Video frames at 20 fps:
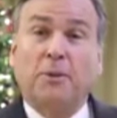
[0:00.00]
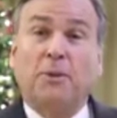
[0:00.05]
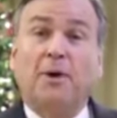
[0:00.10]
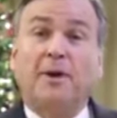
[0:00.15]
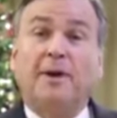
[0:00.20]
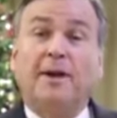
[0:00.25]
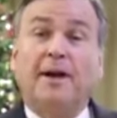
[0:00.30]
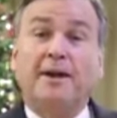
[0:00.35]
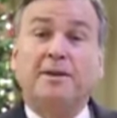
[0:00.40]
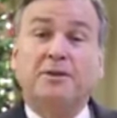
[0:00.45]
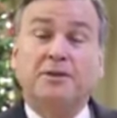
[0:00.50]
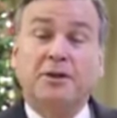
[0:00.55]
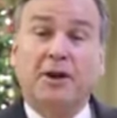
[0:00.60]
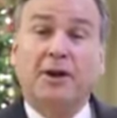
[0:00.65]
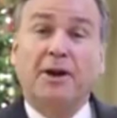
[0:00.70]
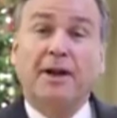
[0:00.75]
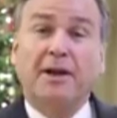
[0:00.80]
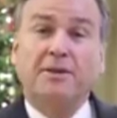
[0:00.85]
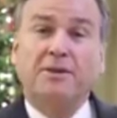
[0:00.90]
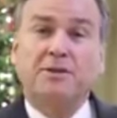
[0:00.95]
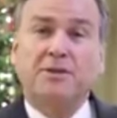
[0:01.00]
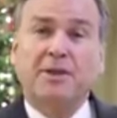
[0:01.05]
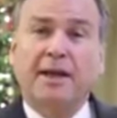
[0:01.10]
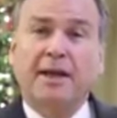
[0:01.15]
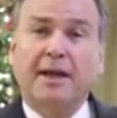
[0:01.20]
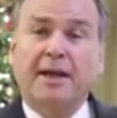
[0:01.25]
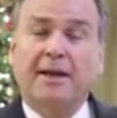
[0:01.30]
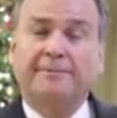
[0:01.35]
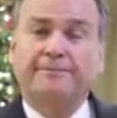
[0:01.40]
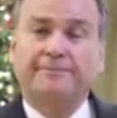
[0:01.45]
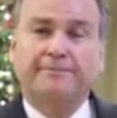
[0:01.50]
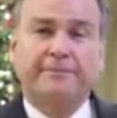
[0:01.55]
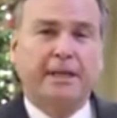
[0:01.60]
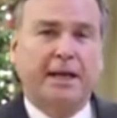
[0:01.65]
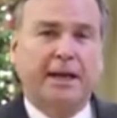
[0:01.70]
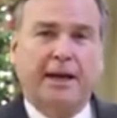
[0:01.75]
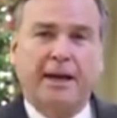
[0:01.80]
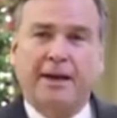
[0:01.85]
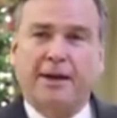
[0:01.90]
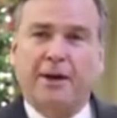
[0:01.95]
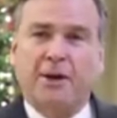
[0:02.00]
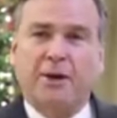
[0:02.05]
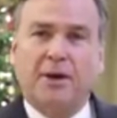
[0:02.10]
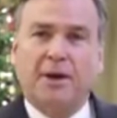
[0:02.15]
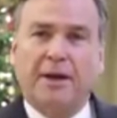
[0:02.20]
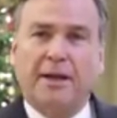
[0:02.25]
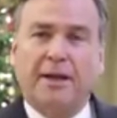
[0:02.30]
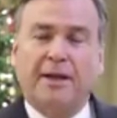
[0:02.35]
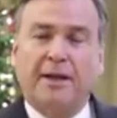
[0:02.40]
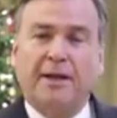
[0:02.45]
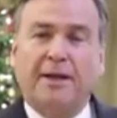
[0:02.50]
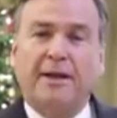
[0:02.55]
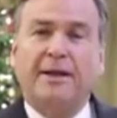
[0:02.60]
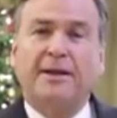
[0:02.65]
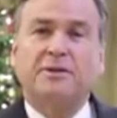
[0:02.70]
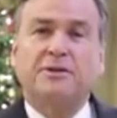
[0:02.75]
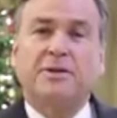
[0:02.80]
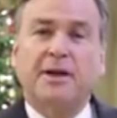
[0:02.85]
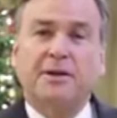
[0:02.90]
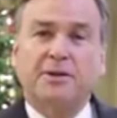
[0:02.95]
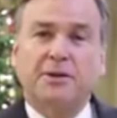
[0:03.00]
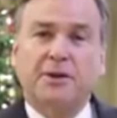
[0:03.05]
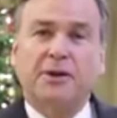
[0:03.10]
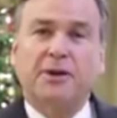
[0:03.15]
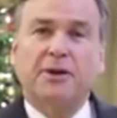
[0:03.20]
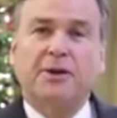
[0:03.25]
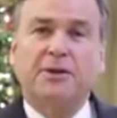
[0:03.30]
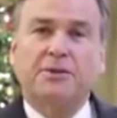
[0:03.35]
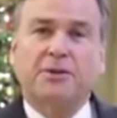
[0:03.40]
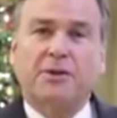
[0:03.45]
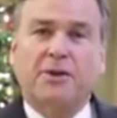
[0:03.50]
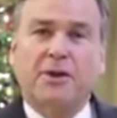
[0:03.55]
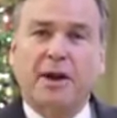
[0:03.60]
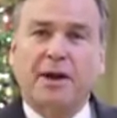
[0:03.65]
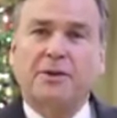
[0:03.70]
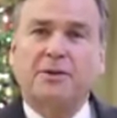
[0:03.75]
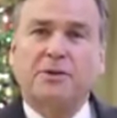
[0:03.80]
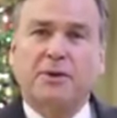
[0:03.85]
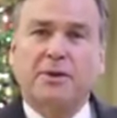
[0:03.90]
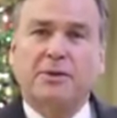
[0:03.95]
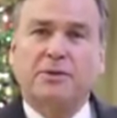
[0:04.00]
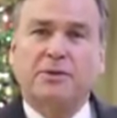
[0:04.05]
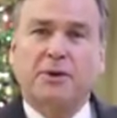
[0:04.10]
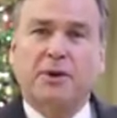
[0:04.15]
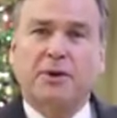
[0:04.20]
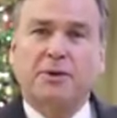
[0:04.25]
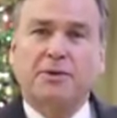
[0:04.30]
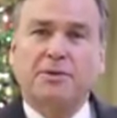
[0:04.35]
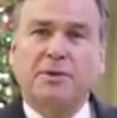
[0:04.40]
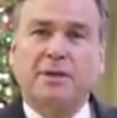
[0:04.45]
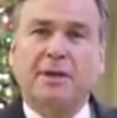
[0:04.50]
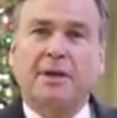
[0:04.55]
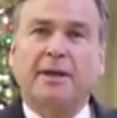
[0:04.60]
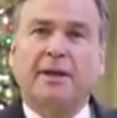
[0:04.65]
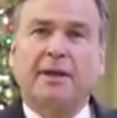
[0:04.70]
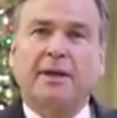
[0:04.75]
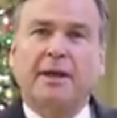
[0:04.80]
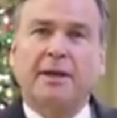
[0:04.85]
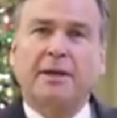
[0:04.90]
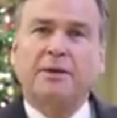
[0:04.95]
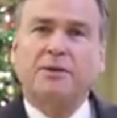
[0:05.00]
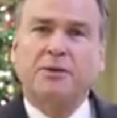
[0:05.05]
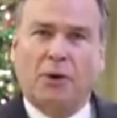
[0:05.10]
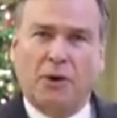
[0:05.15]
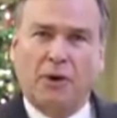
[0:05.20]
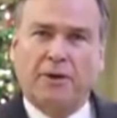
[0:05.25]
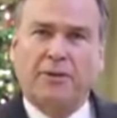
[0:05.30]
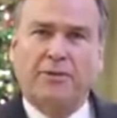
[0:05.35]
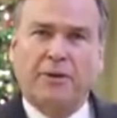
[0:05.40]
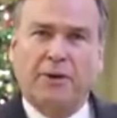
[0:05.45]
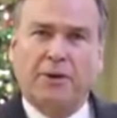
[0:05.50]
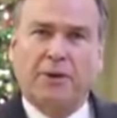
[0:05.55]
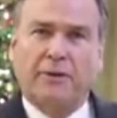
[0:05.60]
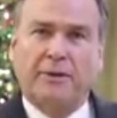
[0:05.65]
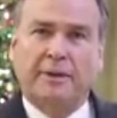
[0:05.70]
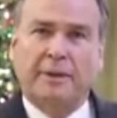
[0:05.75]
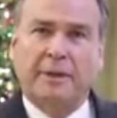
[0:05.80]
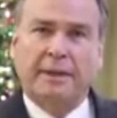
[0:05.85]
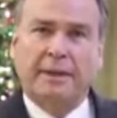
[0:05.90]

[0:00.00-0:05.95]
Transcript: what Nigerians think, and I agree, is Nigeria's greatest resource is all of you.